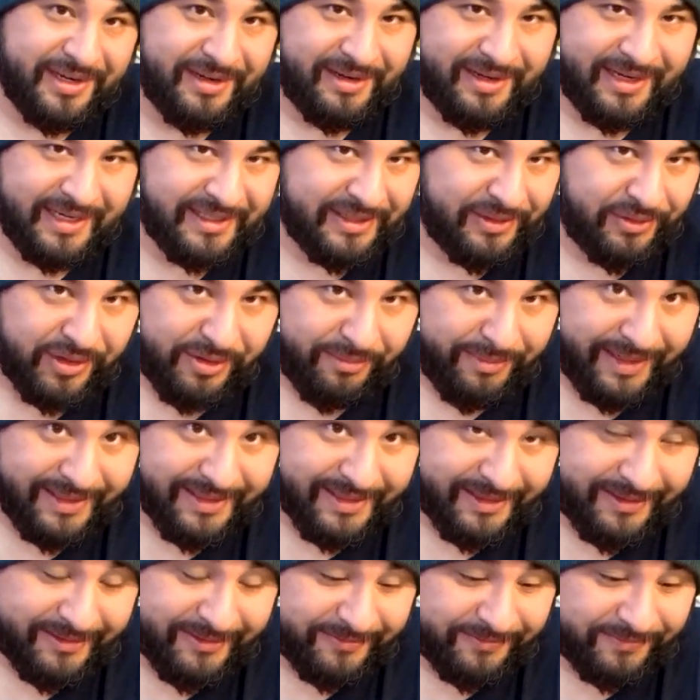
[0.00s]
doesn't look
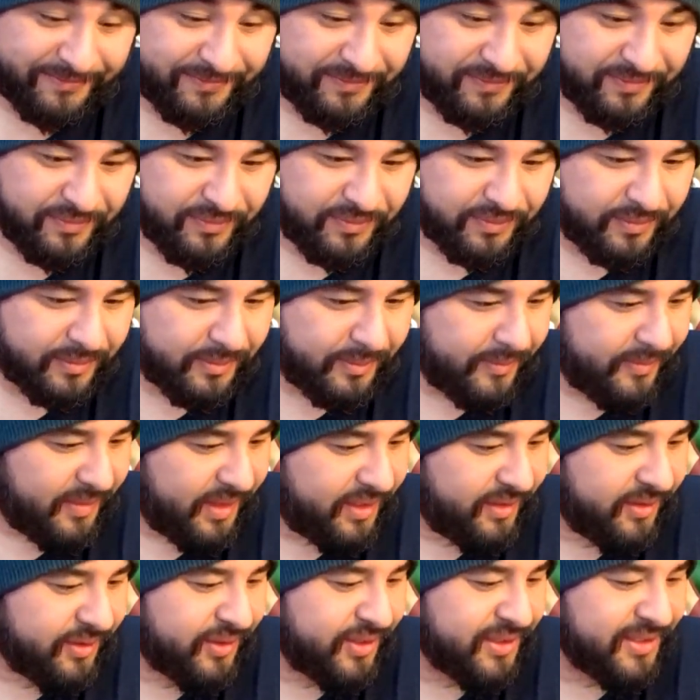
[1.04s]
amazing.
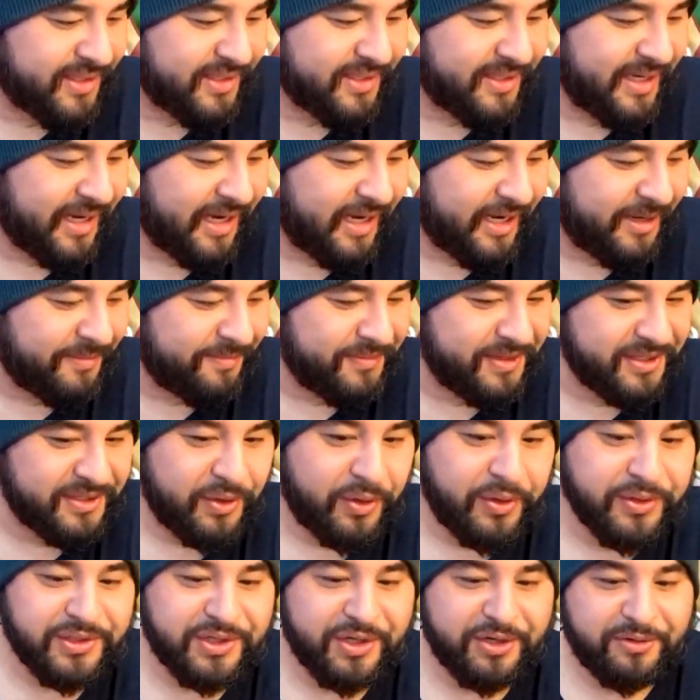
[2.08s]
Because this
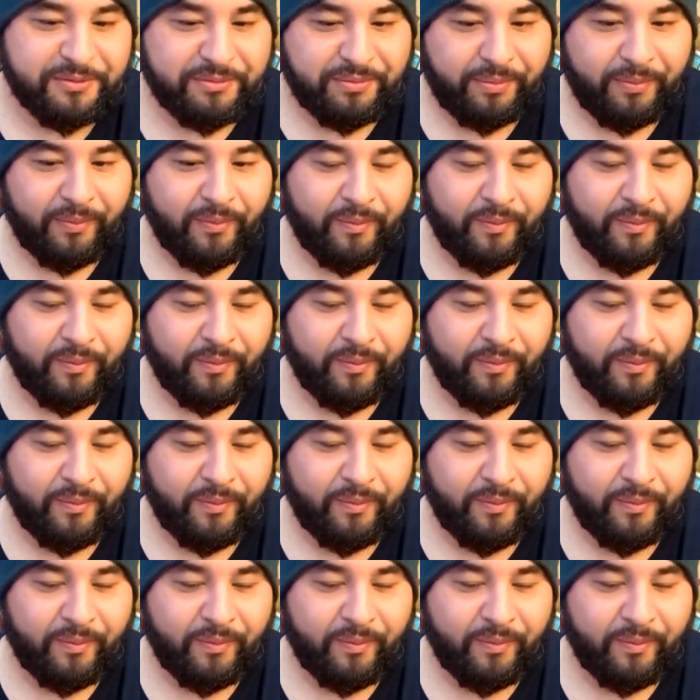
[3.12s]
also